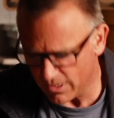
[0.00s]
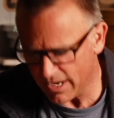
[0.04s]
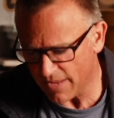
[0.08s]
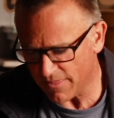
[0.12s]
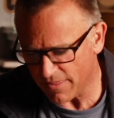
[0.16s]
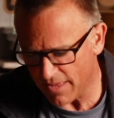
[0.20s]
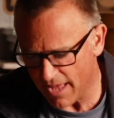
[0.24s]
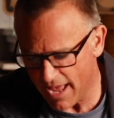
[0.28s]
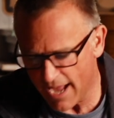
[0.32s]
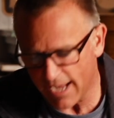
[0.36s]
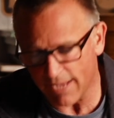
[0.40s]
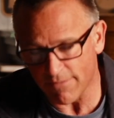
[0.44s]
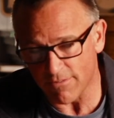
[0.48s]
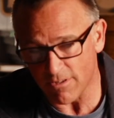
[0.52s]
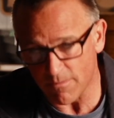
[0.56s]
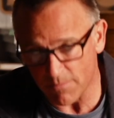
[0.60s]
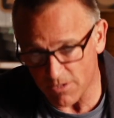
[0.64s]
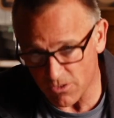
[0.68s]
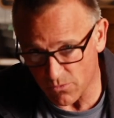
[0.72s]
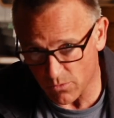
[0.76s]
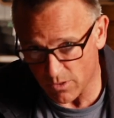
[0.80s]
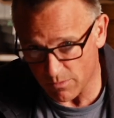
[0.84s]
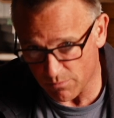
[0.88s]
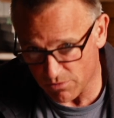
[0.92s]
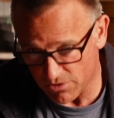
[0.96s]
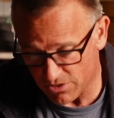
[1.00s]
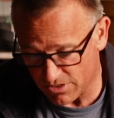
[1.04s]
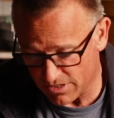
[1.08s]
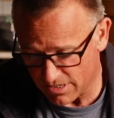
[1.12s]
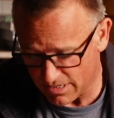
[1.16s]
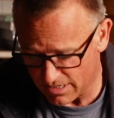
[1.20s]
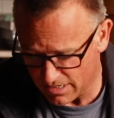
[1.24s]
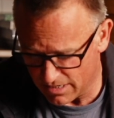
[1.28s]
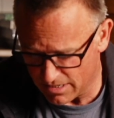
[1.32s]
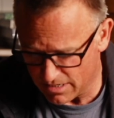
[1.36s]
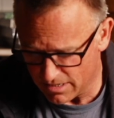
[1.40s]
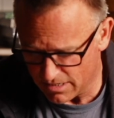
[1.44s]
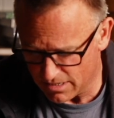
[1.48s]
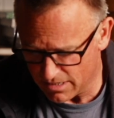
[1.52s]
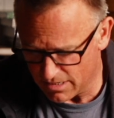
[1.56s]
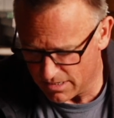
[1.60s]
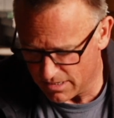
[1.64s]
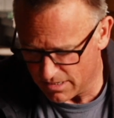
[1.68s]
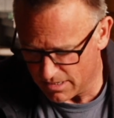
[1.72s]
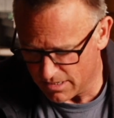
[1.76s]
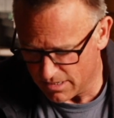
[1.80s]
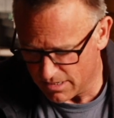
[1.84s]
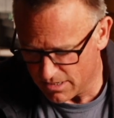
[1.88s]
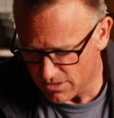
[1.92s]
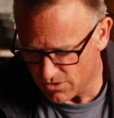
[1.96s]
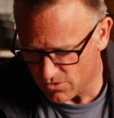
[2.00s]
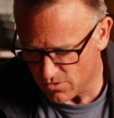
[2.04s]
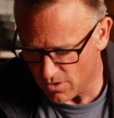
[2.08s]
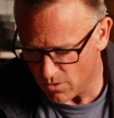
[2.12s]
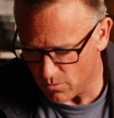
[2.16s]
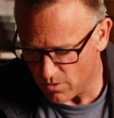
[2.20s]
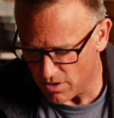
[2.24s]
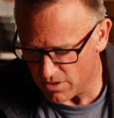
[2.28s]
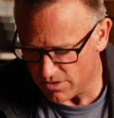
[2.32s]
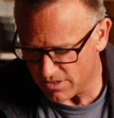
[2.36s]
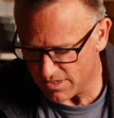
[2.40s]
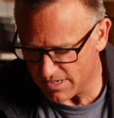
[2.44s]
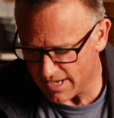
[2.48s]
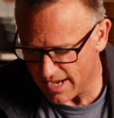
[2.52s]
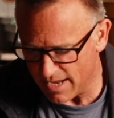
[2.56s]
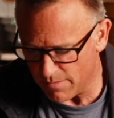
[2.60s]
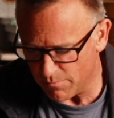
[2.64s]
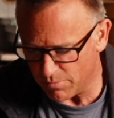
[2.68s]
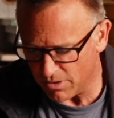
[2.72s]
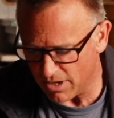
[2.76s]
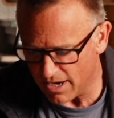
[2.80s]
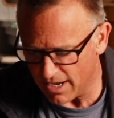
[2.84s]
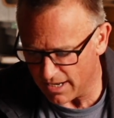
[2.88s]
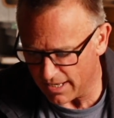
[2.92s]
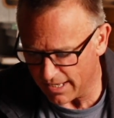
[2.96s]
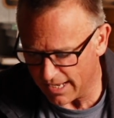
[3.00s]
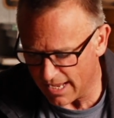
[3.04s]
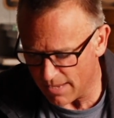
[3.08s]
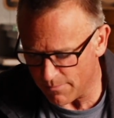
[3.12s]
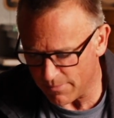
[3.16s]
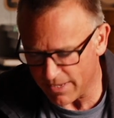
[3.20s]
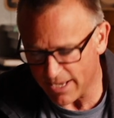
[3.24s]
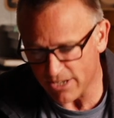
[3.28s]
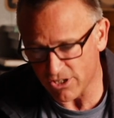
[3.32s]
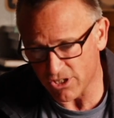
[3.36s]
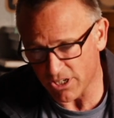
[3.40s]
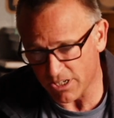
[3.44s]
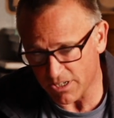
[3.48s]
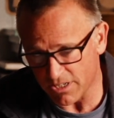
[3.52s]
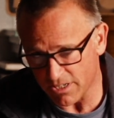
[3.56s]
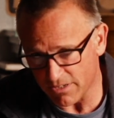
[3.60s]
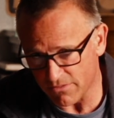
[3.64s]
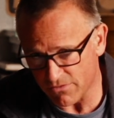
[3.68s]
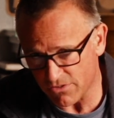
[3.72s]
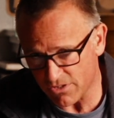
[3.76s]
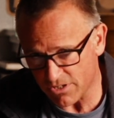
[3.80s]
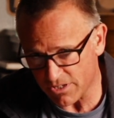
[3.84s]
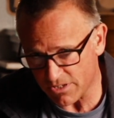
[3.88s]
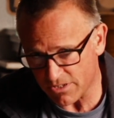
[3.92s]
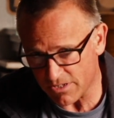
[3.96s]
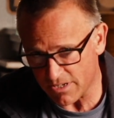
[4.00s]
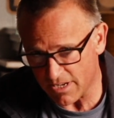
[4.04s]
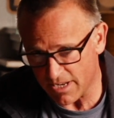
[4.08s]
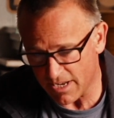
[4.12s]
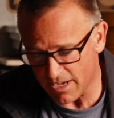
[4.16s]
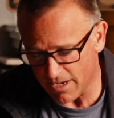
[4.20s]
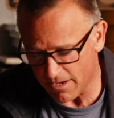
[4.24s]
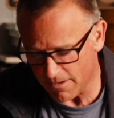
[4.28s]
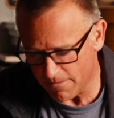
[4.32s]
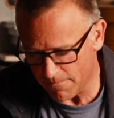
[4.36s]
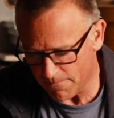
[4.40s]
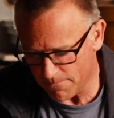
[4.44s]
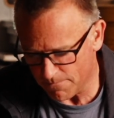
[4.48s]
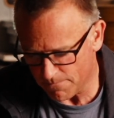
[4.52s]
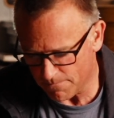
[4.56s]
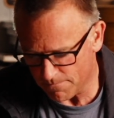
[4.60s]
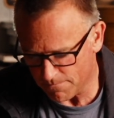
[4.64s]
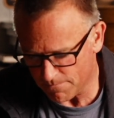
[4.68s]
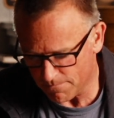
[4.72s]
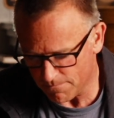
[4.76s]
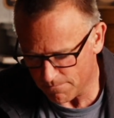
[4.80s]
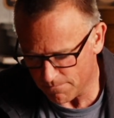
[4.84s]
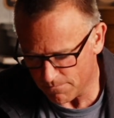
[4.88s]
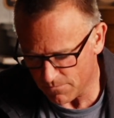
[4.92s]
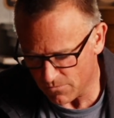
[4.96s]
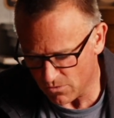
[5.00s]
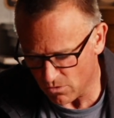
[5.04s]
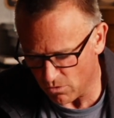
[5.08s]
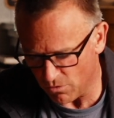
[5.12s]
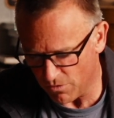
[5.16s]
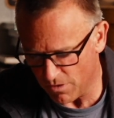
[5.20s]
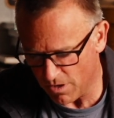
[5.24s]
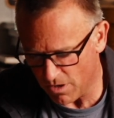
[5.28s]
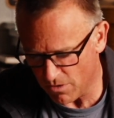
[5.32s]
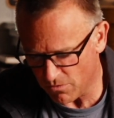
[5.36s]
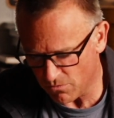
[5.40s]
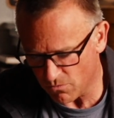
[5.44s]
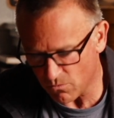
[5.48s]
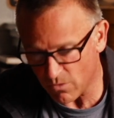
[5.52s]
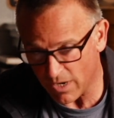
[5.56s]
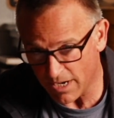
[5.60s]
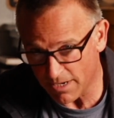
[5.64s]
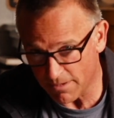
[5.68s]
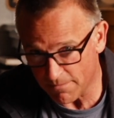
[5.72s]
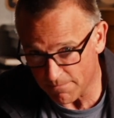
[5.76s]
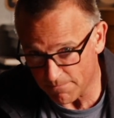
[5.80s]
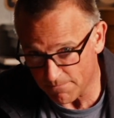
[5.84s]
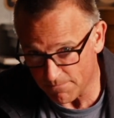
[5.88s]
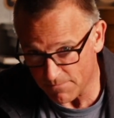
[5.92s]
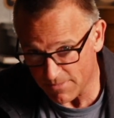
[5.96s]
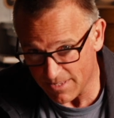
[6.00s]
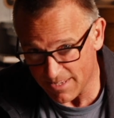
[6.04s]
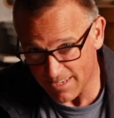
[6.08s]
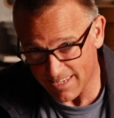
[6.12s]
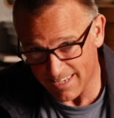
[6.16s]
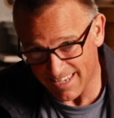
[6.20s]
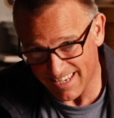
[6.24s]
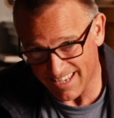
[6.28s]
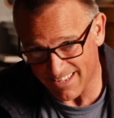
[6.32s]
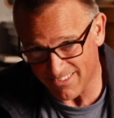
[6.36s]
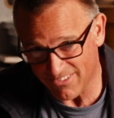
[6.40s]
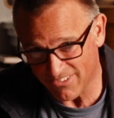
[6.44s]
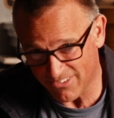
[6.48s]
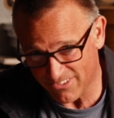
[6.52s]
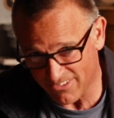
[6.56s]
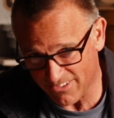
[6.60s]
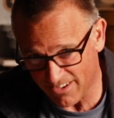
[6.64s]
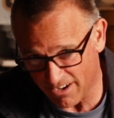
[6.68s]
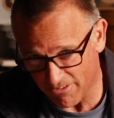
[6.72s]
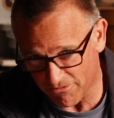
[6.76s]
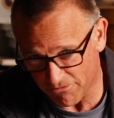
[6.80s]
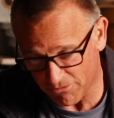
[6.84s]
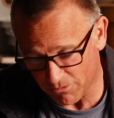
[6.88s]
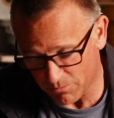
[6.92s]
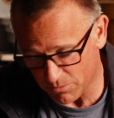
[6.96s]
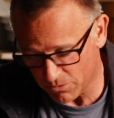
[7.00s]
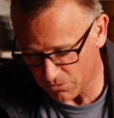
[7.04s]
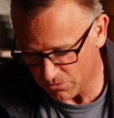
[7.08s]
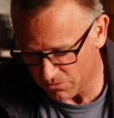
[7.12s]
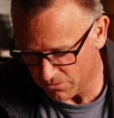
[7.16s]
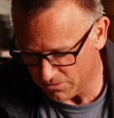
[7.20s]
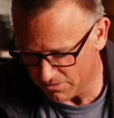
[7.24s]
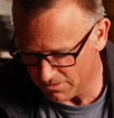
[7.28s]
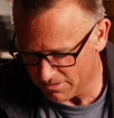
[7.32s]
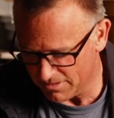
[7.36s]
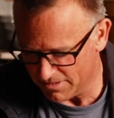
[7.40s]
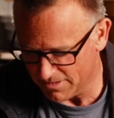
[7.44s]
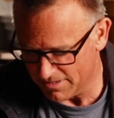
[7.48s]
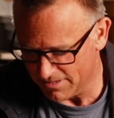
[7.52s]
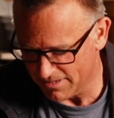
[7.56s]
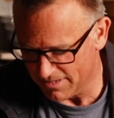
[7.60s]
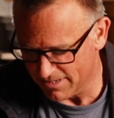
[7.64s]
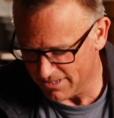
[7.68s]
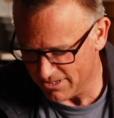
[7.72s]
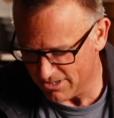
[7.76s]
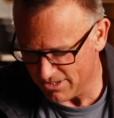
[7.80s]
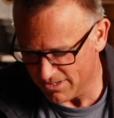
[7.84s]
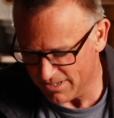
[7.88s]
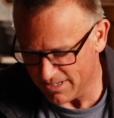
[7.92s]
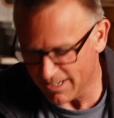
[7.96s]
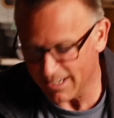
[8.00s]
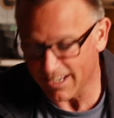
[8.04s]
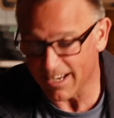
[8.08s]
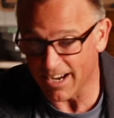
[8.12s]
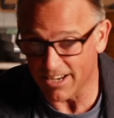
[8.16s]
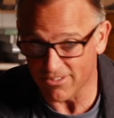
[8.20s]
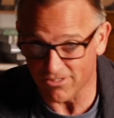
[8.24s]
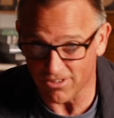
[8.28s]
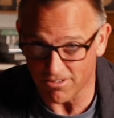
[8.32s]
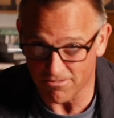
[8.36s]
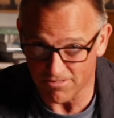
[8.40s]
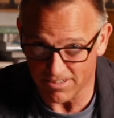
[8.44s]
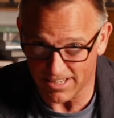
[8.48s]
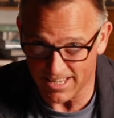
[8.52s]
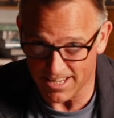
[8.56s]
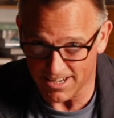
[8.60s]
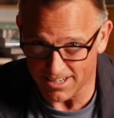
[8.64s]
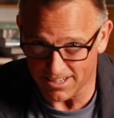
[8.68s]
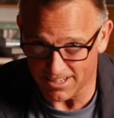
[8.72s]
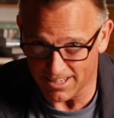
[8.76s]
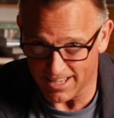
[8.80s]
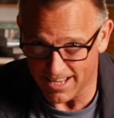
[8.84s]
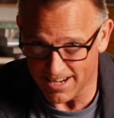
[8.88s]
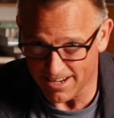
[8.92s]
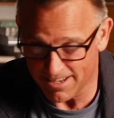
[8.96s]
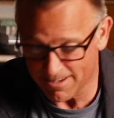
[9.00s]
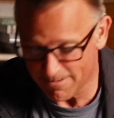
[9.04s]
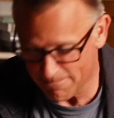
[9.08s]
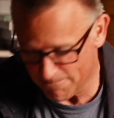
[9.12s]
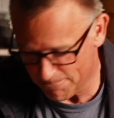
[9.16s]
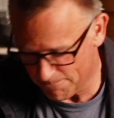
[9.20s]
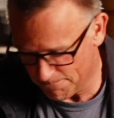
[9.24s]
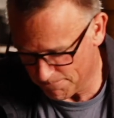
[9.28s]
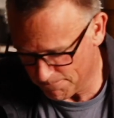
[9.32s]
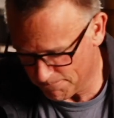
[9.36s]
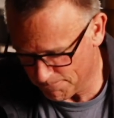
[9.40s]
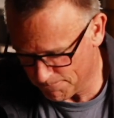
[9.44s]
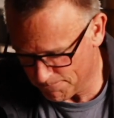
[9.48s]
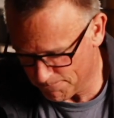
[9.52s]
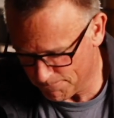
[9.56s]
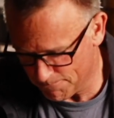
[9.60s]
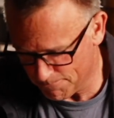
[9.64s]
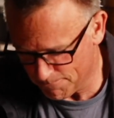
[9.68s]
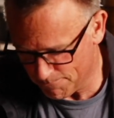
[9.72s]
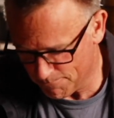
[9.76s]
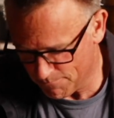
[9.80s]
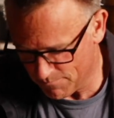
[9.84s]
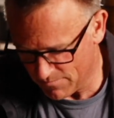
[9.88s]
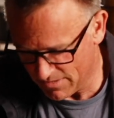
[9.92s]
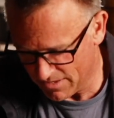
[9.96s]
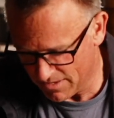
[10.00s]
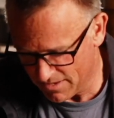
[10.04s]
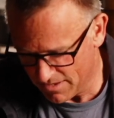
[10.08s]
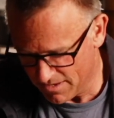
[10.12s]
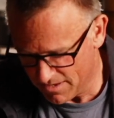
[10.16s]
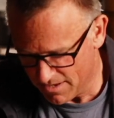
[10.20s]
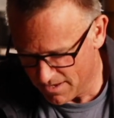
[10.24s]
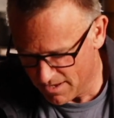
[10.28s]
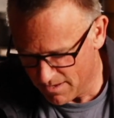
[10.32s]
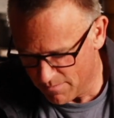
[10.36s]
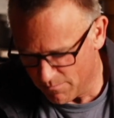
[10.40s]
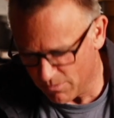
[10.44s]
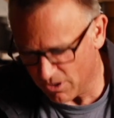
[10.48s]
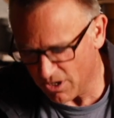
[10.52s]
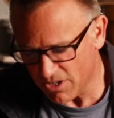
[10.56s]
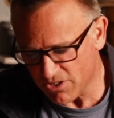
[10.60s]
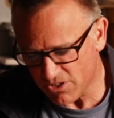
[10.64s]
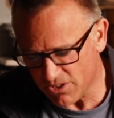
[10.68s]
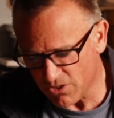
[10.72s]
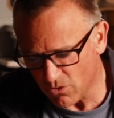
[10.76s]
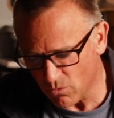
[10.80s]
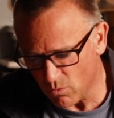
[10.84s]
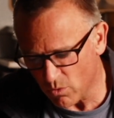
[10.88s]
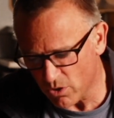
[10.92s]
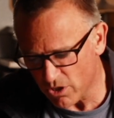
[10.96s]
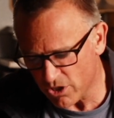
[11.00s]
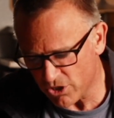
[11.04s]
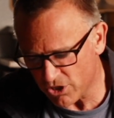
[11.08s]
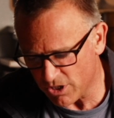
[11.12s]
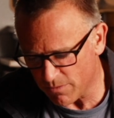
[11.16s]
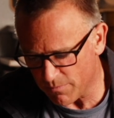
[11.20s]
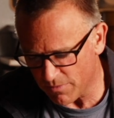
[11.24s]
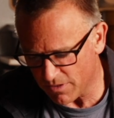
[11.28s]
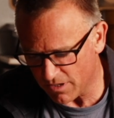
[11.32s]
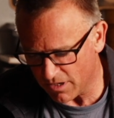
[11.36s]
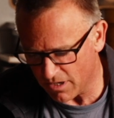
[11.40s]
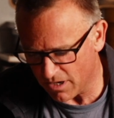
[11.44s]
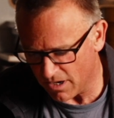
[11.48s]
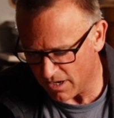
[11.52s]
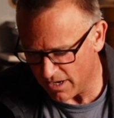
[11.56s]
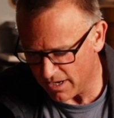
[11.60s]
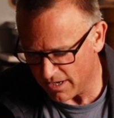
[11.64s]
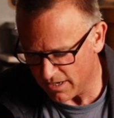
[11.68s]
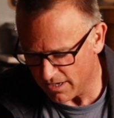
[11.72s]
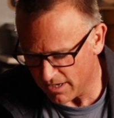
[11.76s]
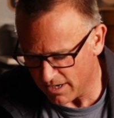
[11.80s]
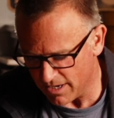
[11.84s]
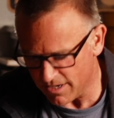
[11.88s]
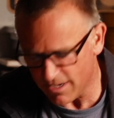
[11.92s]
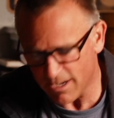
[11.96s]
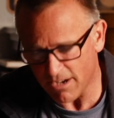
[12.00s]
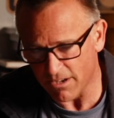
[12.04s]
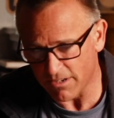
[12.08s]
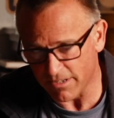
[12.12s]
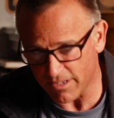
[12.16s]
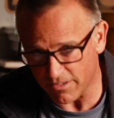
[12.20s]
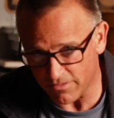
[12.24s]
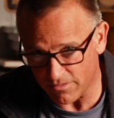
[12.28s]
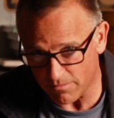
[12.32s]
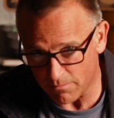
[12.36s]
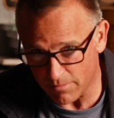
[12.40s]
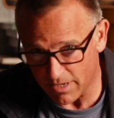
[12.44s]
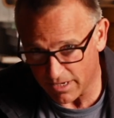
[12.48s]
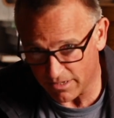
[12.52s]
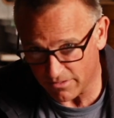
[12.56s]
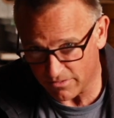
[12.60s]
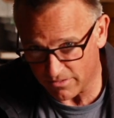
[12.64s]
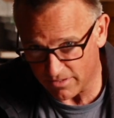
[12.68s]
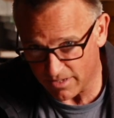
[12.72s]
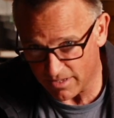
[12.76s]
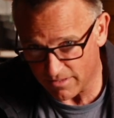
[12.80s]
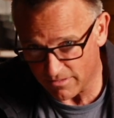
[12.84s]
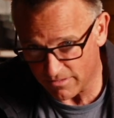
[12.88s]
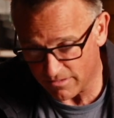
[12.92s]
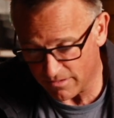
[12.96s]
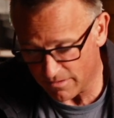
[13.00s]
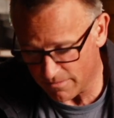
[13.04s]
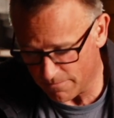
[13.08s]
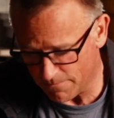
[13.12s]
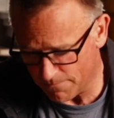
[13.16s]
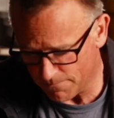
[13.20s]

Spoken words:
get the hang of him as we proceed, so I won't start piling up adjectives just now. Although, insufferable, in case I forget it later. But I still worship the guy. I know it doesn't make sense.